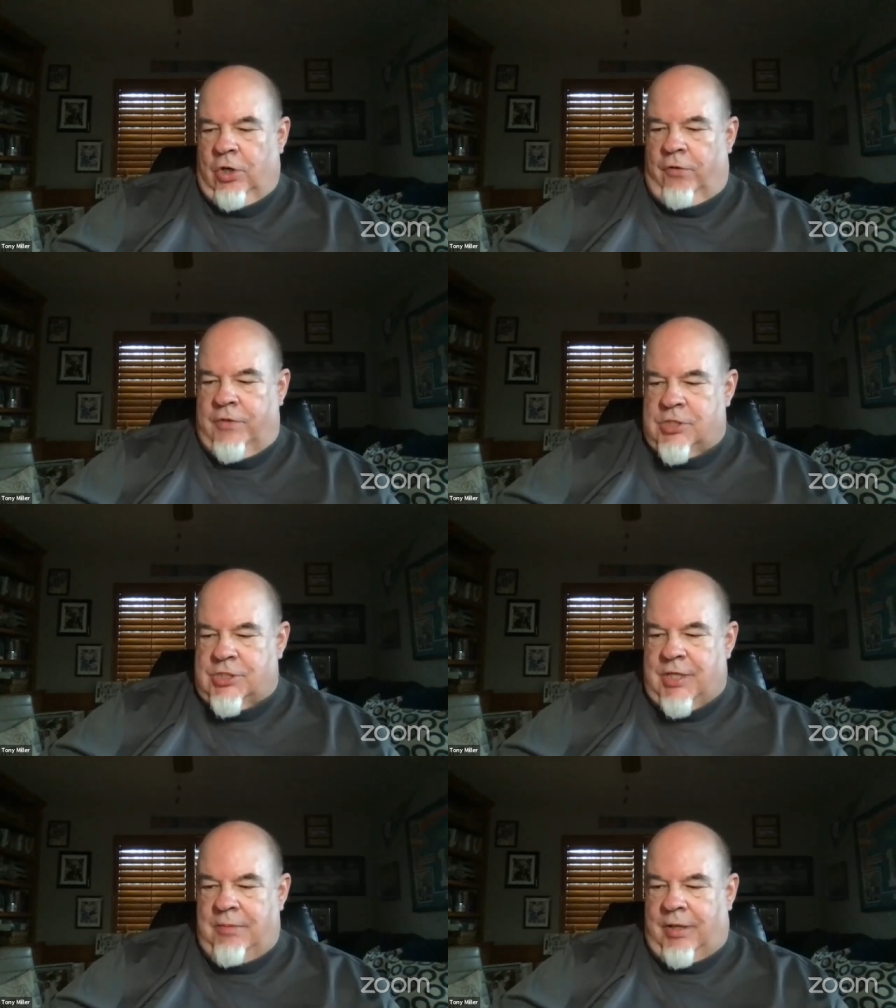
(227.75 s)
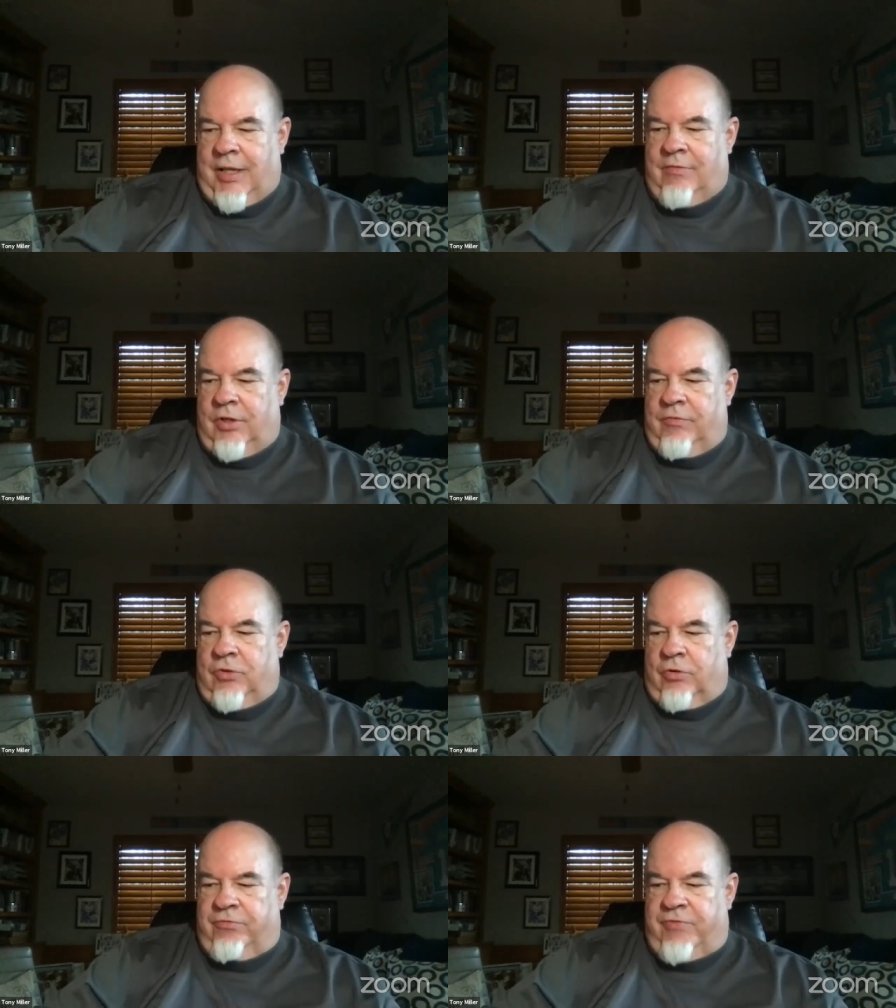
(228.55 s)
on the same level of
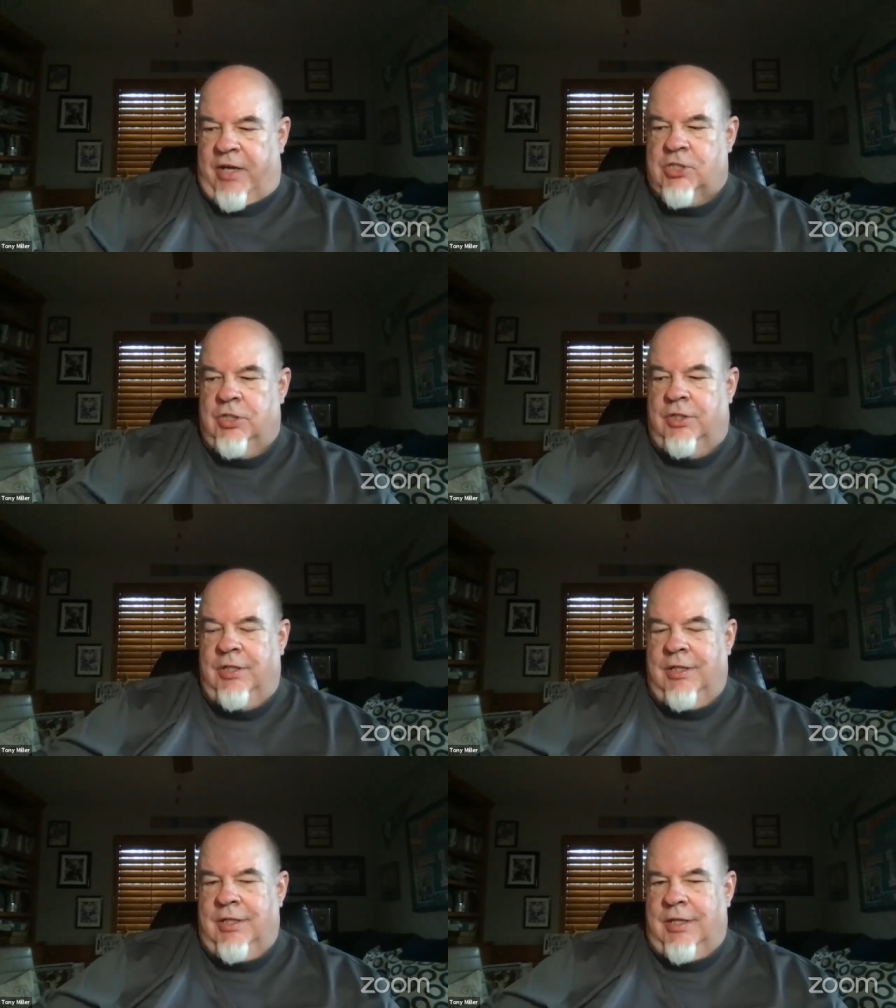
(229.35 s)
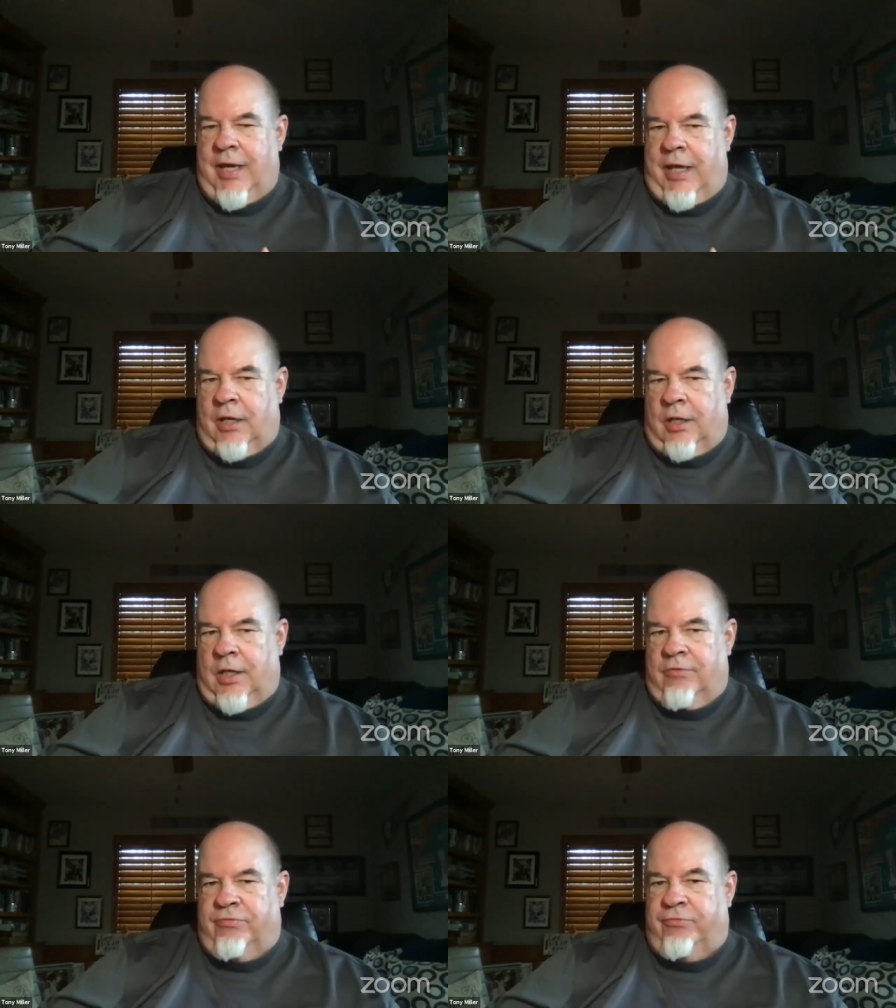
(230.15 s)
your affection and
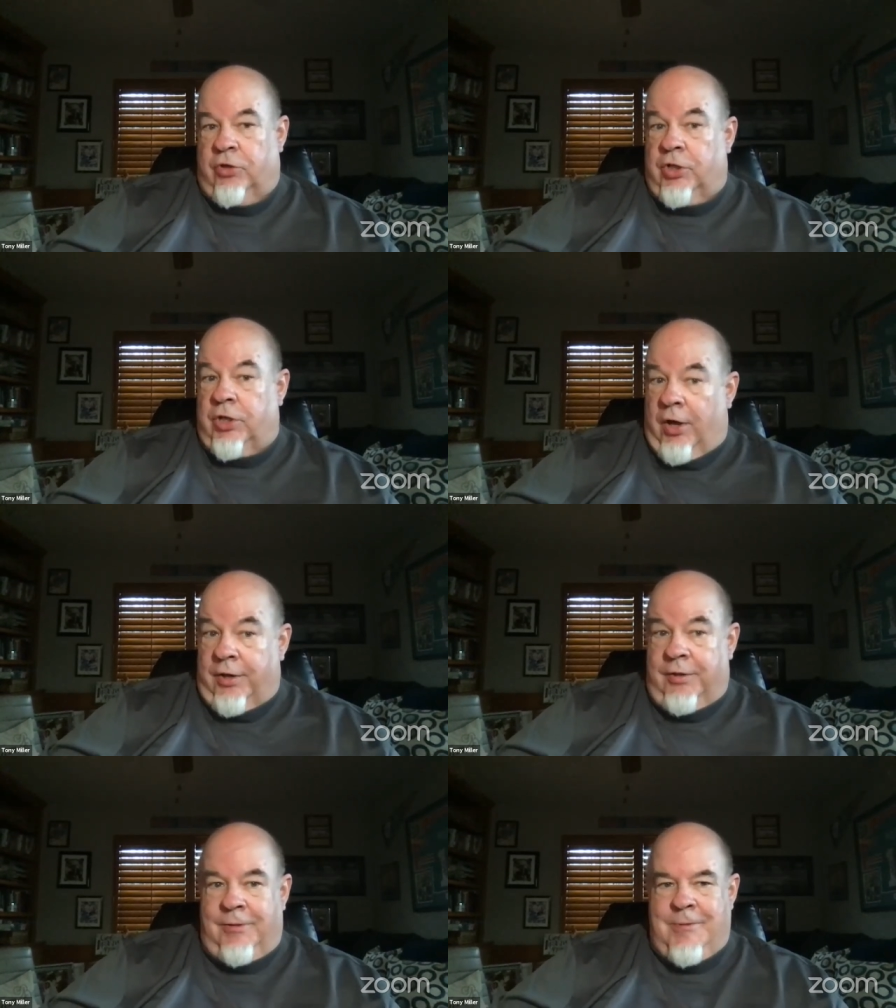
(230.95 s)
love for God.